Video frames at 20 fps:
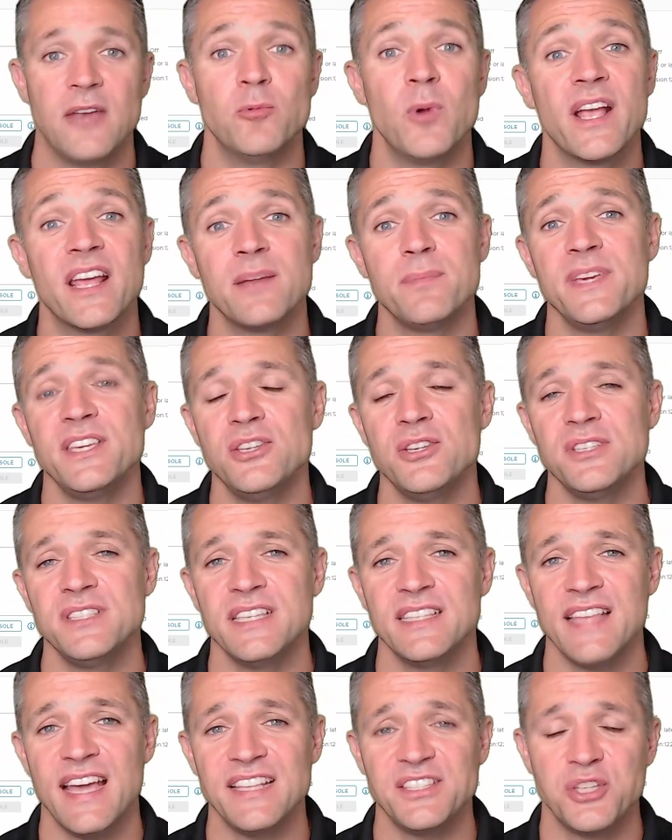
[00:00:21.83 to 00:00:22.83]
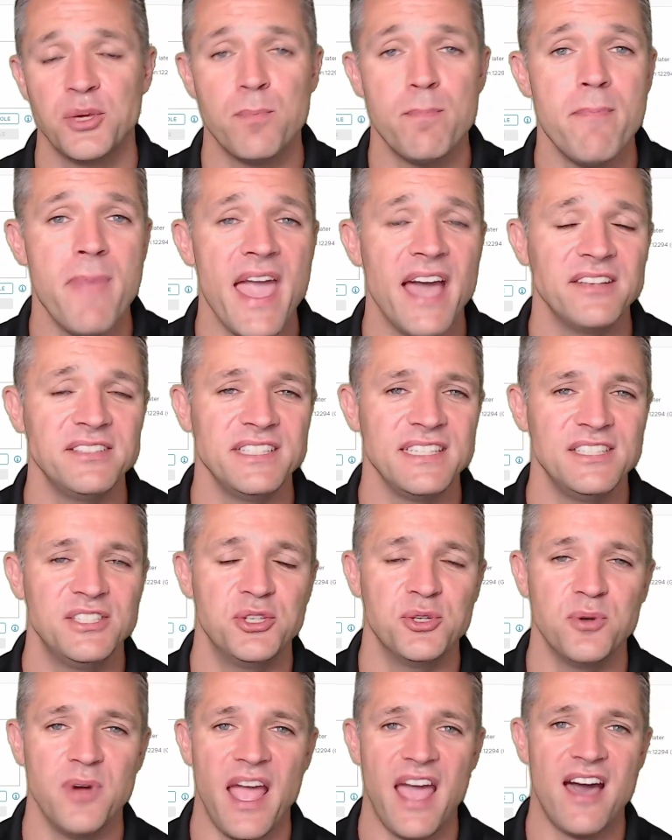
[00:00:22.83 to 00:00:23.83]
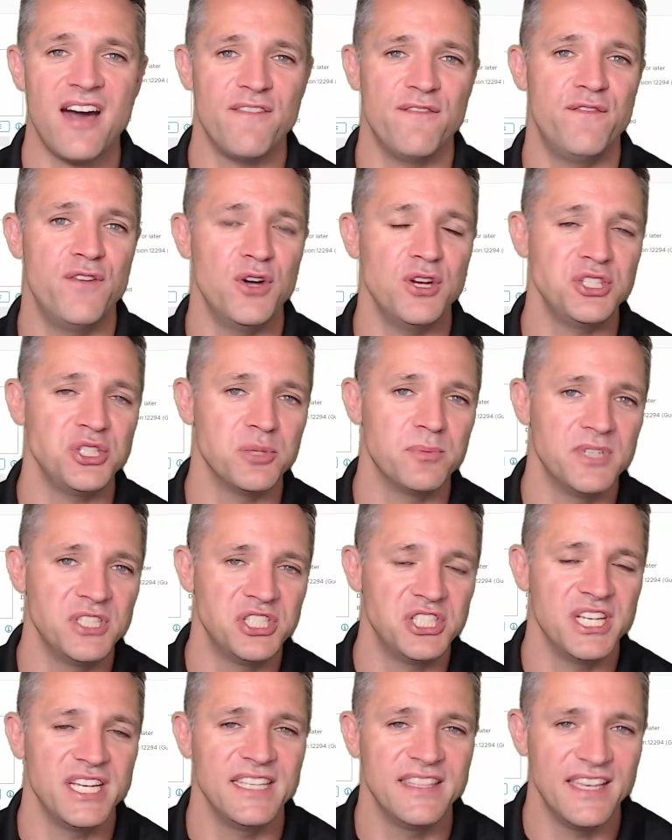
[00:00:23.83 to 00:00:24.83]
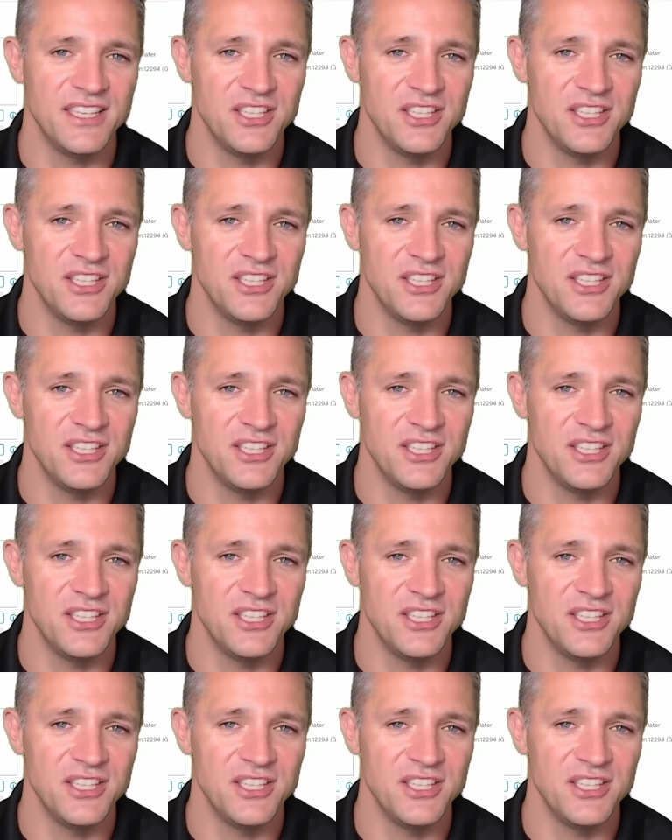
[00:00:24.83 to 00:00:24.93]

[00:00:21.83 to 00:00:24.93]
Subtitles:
we're going to be using that to mount into our virtual machine that